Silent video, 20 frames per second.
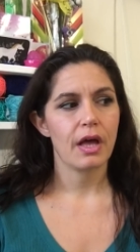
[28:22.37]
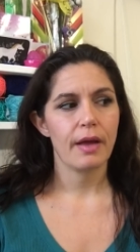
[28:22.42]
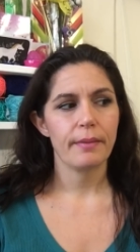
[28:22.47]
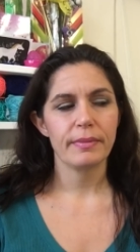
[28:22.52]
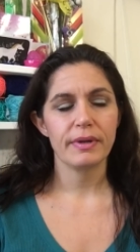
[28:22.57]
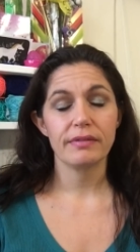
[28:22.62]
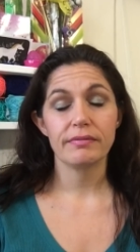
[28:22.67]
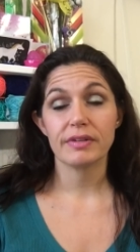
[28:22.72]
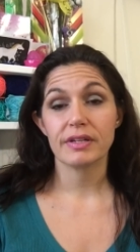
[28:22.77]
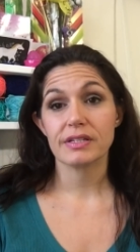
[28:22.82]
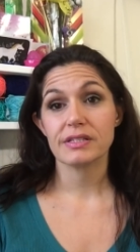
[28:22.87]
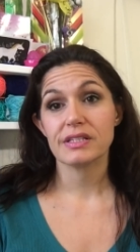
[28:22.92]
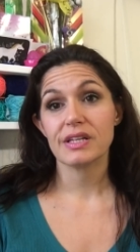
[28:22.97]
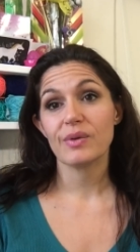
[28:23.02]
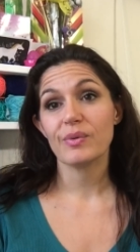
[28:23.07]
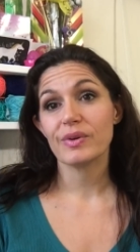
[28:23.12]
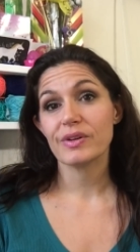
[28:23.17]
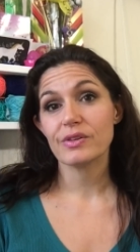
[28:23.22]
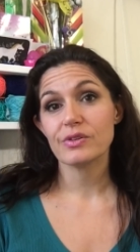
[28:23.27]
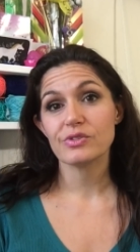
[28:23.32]
I'm not even going to
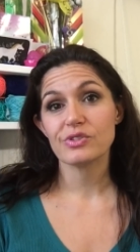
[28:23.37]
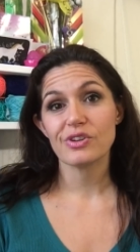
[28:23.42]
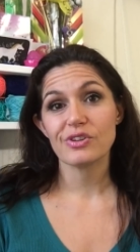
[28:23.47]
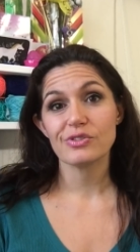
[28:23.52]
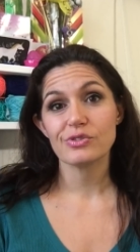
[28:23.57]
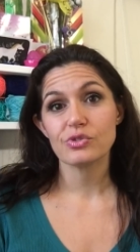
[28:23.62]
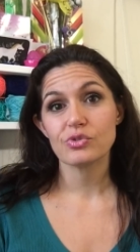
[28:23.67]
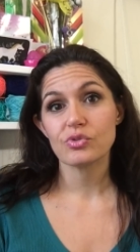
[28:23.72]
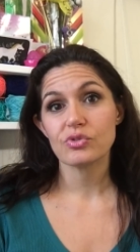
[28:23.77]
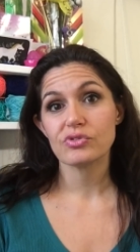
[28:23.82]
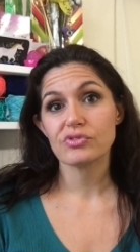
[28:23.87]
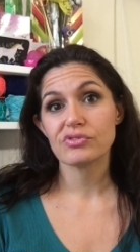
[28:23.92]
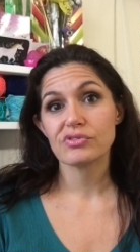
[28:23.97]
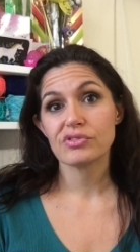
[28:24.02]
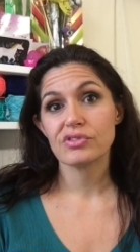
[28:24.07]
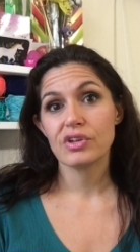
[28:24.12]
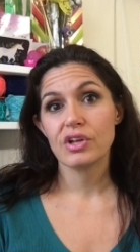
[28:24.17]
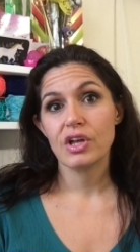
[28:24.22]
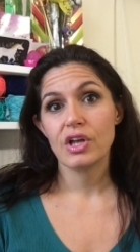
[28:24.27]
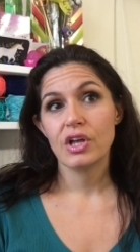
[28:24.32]
say one of those yarn stores.
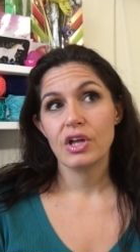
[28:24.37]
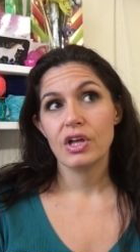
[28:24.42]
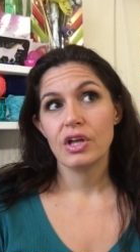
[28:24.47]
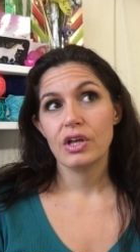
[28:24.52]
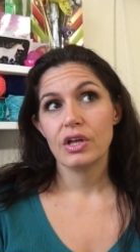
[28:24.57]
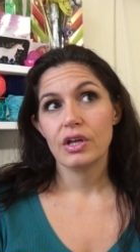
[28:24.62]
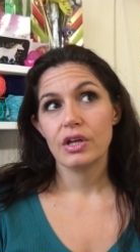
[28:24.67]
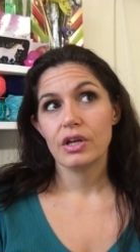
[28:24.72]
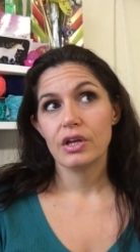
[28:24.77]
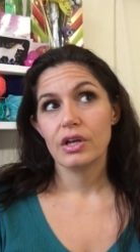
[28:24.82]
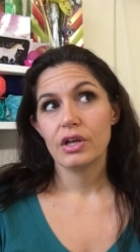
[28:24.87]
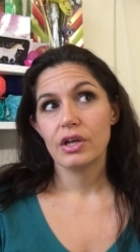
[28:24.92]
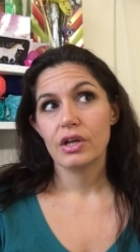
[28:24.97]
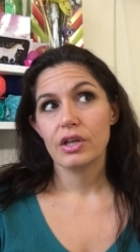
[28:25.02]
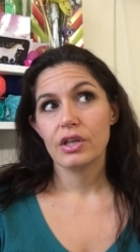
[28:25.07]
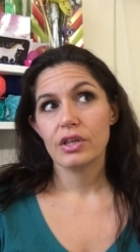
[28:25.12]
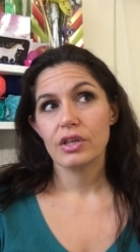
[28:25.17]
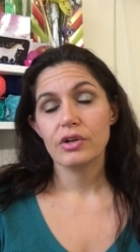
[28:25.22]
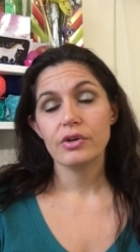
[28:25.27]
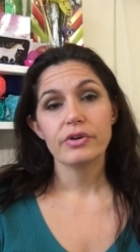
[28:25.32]

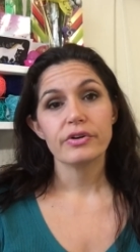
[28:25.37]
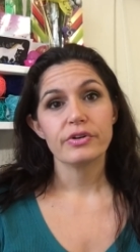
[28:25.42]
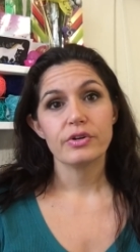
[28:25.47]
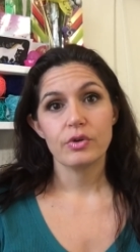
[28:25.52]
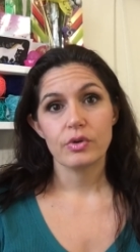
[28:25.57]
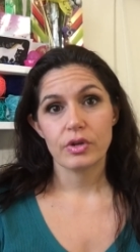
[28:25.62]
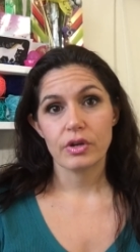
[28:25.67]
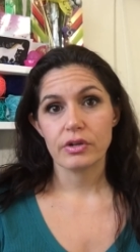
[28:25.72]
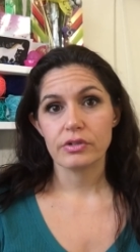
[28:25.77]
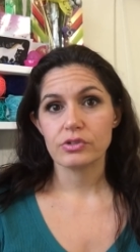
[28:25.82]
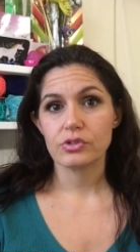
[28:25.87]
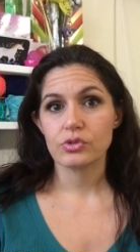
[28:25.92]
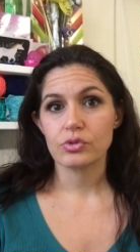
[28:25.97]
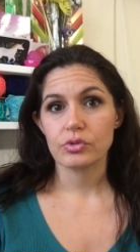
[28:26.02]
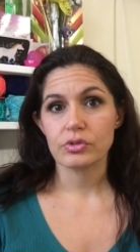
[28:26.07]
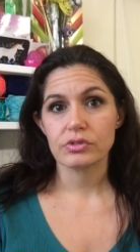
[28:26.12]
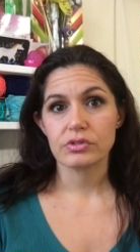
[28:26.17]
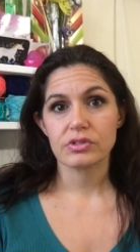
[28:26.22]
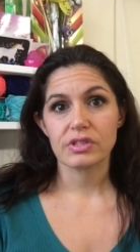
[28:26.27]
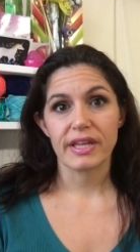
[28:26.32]
There are no yarn
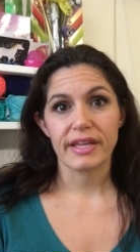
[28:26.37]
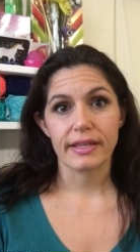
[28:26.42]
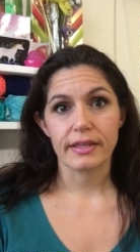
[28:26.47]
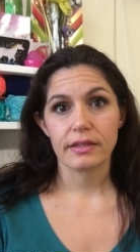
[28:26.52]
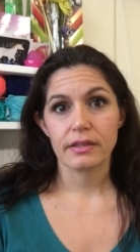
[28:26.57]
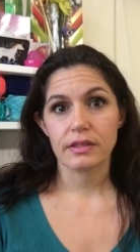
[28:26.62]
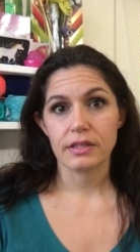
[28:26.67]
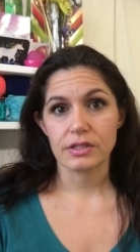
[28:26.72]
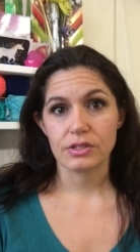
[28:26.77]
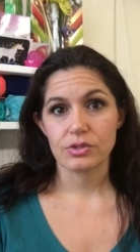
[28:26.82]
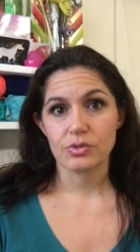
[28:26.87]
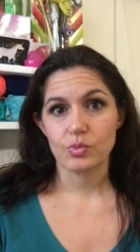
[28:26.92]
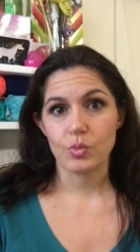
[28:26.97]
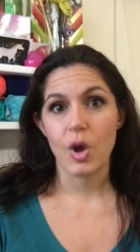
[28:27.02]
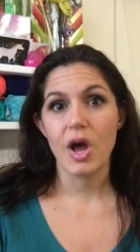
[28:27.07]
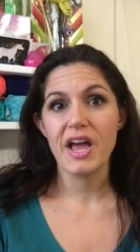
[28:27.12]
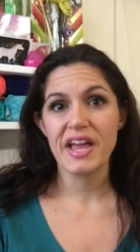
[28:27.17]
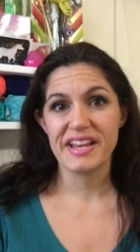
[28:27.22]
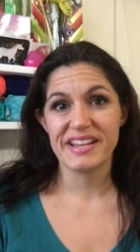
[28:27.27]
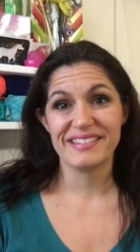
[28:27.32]
stores like this
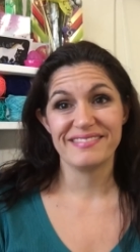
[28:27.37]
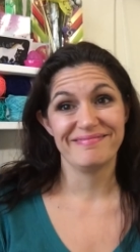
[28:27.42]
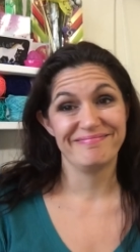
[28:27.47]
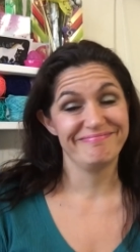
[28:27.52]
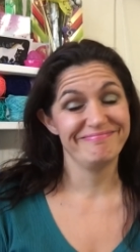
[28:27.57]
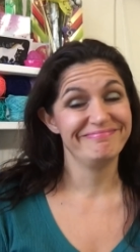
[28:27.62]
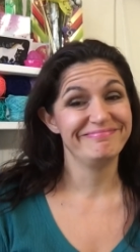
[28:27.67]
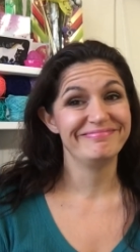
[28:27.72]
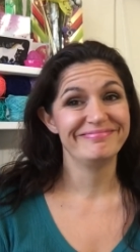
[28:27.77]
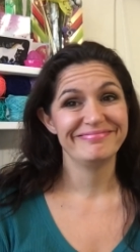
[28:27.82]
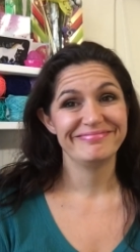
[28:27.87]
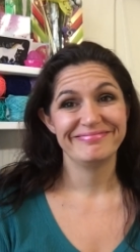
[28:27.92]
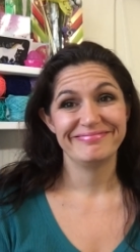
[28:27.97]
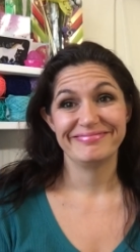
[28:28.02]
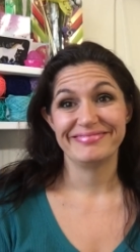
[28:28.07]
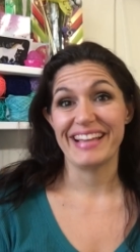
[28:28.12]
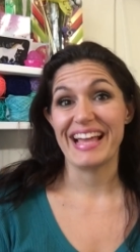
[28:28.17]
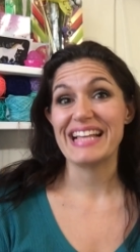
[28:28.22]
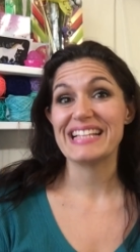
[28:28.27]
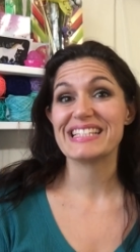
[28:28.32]

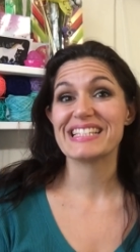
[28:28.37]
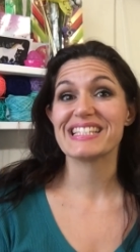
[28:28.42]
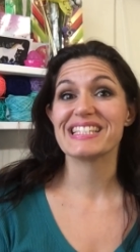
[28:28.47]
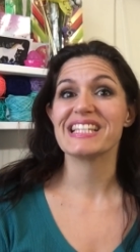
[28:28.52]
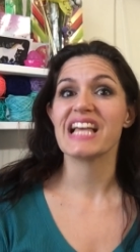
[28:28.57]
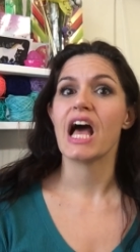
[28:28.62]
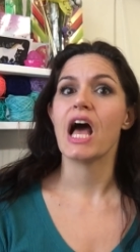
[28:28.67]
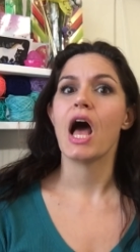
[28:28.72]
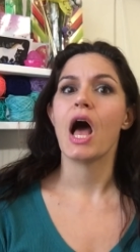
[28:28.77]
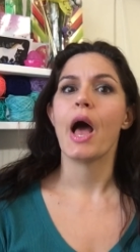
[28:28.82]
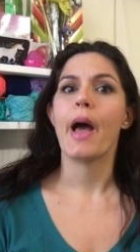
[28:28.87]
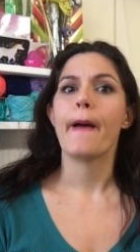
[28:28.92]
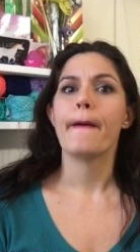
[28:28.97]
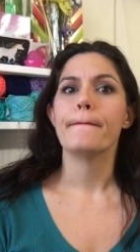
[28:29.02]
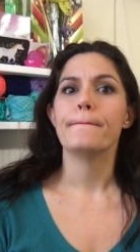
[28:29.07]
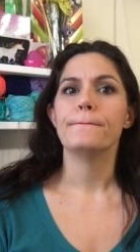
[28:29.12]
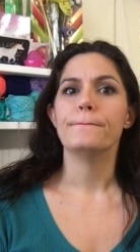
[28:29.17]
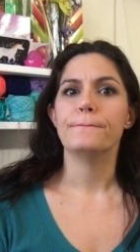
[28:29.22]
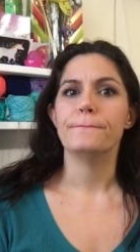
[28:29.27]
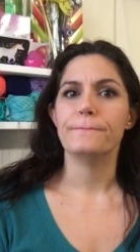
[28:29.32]
one. It's
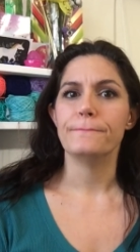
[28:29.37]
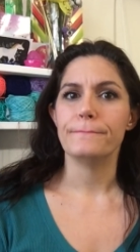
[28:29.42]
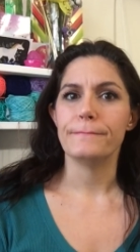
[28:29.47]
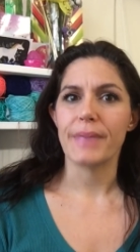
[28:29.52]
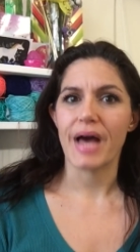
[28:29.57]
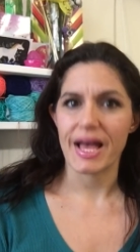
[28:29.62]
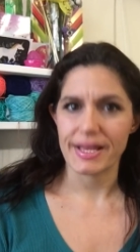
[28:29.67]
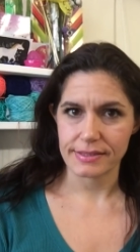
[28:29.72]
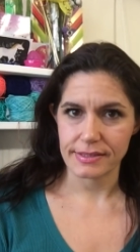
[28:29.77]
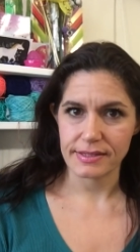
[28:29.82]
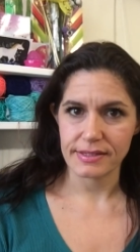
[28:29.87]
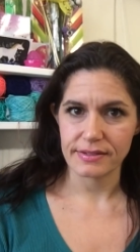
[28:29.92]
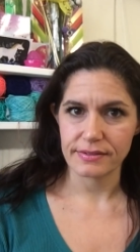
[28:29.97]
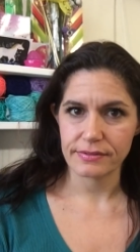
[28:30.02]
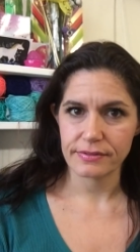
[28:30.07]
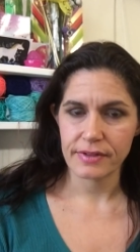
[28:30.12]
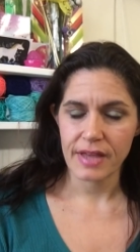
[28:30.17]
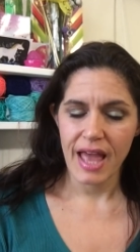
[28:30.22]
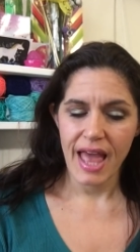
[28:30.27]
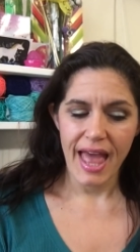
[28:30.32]

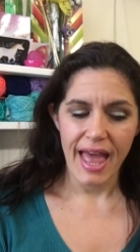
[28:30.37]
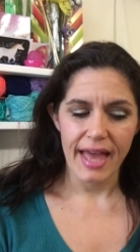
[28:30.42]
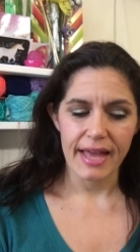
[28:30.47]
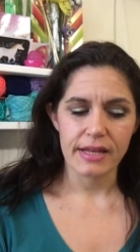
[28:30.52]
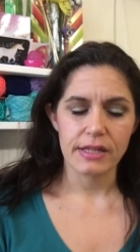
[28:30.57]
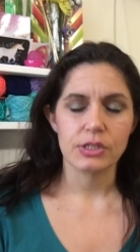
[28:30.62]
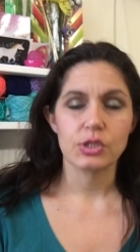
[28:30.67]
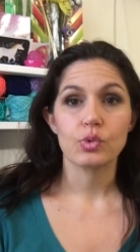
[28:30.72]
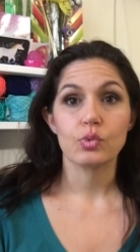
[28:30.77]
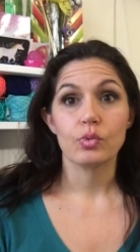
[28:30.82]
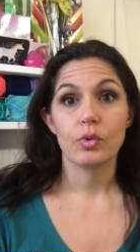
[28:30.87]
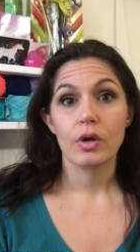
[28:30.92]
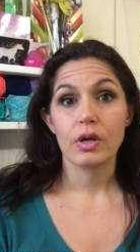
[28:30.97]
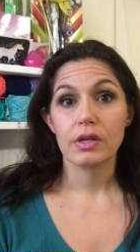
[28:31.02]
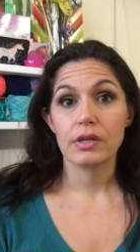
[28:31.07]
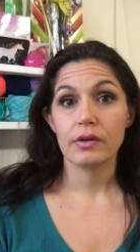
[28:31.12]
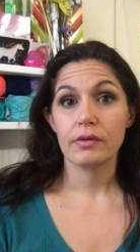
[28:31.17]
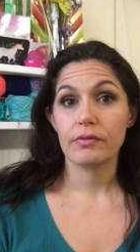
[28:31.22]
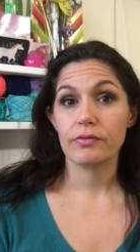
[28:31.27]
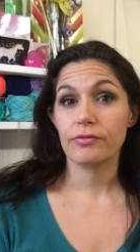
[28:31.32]
massive, and it's
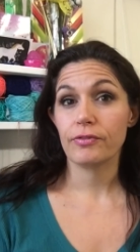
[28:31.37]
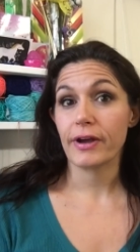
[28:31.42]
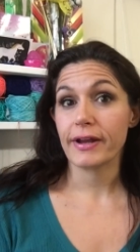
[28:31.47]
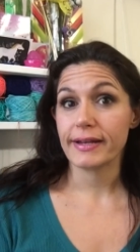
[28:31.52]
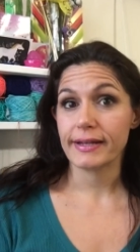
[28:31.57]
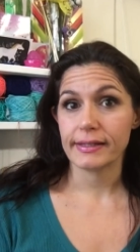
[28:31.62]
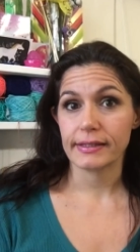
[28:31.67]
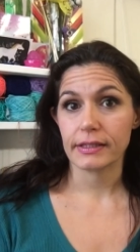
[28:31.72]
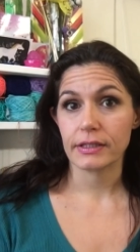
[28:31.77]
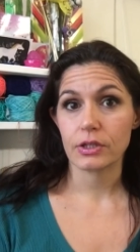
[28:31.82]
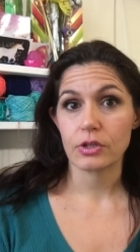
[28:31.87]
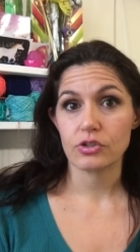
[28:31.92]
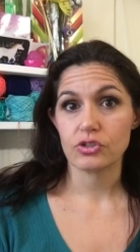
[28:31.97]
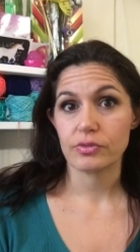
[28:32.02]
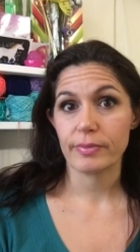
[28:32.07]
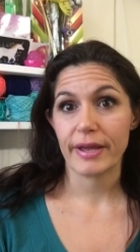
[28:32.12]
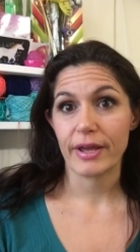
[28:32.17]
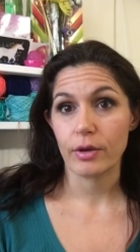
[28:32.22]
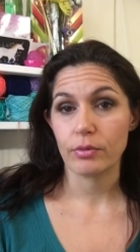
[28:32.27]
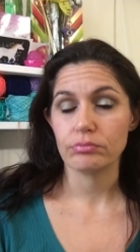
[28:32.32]
frighteningly close
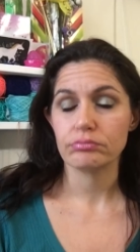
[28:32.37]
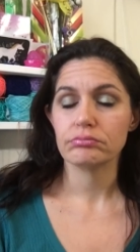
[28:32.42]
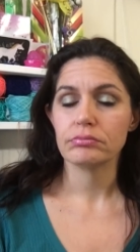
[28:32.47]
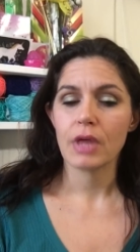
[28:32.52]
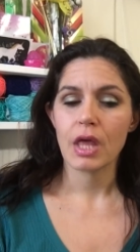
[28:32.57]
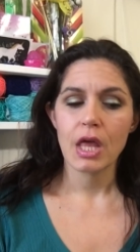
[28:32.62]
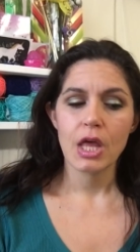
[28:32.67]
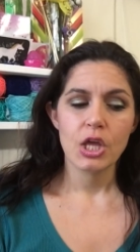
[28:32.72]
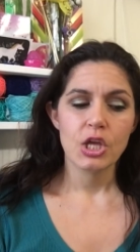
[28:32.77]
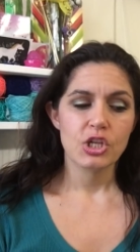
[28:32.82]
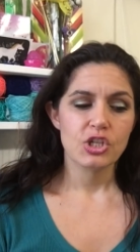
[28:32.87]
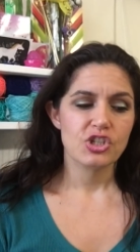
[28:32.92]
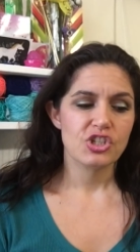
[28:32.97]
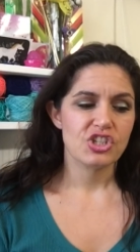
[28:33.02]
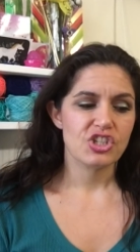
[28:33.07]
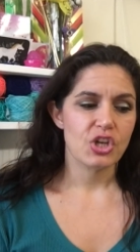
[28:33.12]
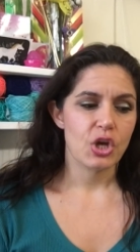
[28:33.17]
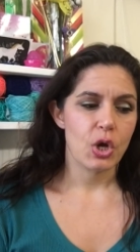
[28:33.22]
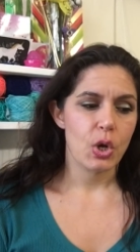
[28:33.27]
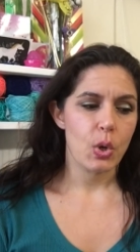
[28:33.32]
to my home.
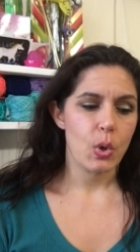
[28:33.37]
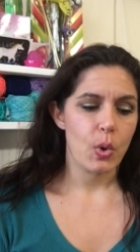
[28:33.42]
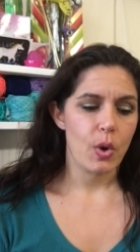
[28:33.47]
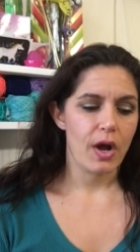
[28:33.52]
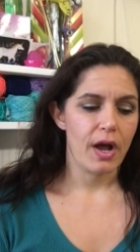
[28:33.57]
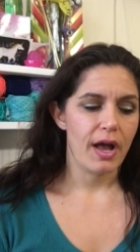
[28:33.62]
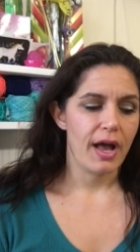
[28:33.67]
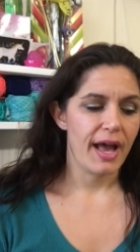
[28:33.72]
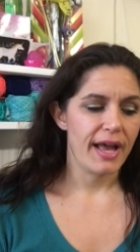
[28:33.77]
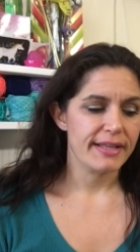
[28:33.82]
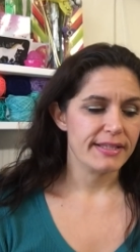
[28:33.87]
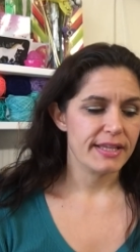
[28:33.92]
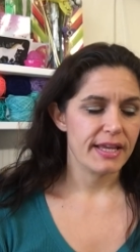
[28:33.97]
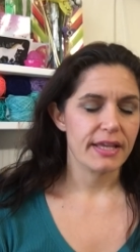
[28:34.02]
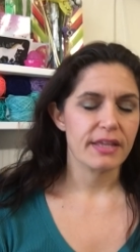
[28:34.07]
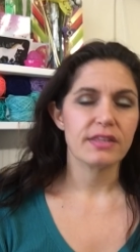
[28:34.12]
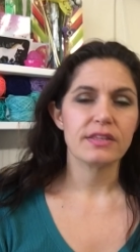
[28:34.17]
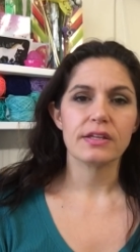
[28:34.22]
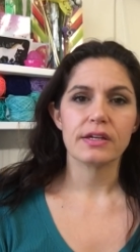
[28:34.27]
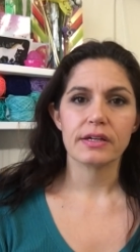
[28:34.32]
So I
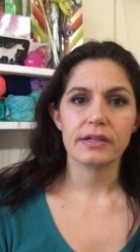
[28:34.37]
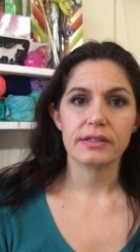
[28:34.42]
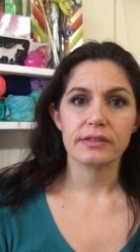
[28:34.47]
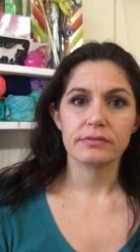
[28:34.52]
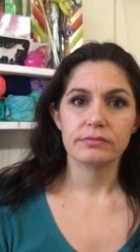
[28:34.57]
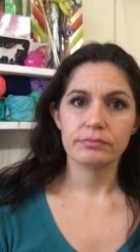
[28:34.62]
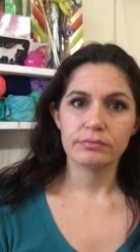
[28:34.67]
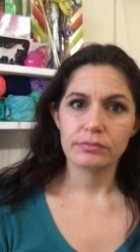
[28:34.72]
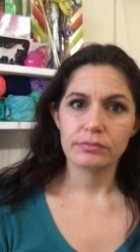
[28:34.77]
take the